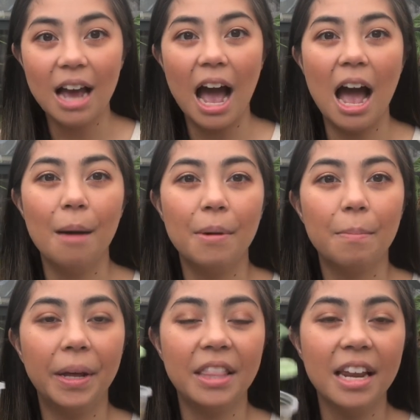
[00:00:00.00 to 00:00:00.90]

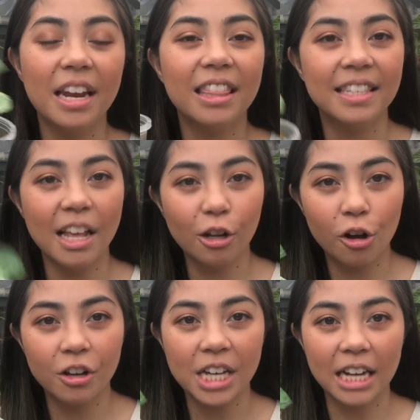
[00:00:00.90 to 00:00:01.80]
But then the seller
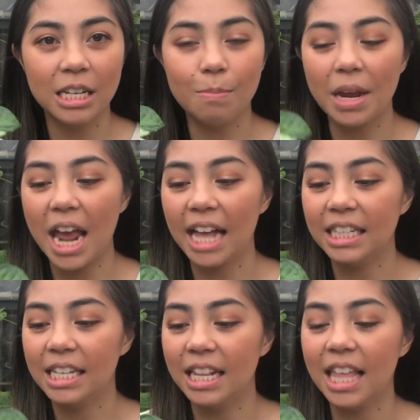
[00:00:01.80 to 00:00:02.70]
contacted me and
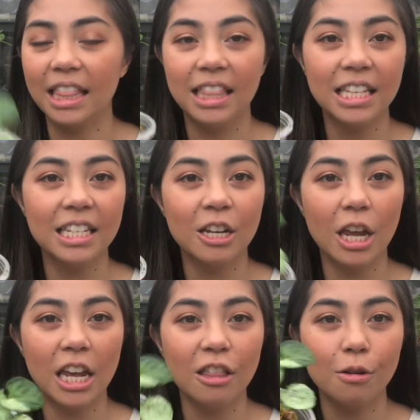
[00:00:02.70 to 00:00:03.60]
said that this could
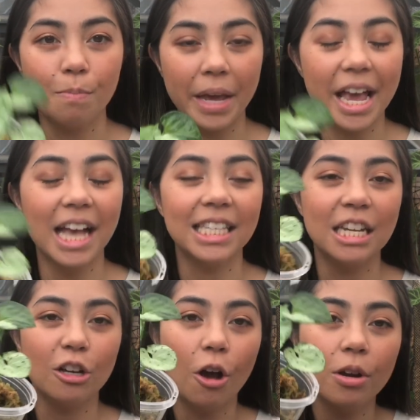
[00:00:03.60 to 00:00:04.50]
either be a
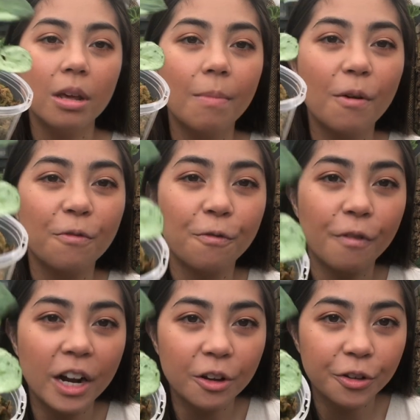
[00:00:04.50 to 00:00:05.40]
Syngonium
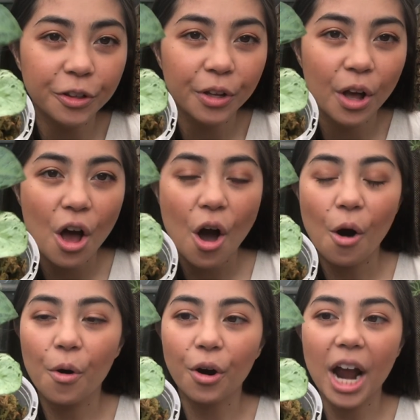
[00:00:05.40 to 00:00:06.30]
freckle
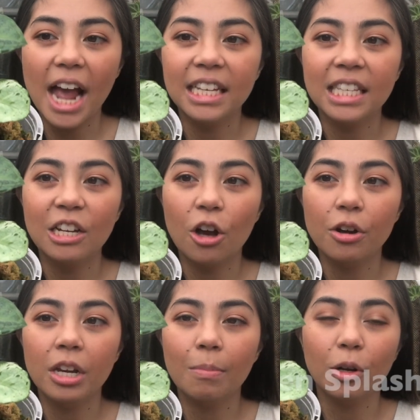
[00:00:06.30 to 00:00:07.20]
or a
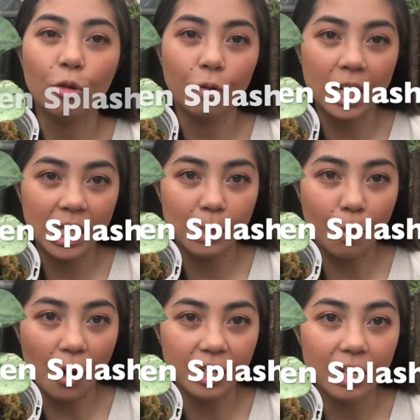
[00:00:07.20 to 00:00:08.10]
Syngonium green
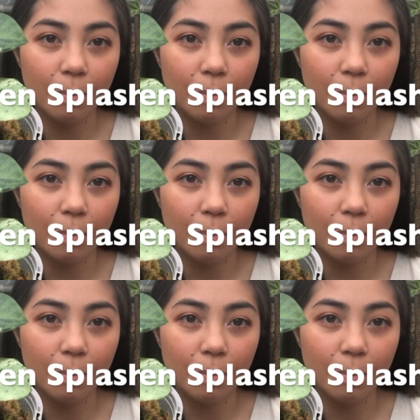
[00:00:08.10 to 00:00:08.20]
spot.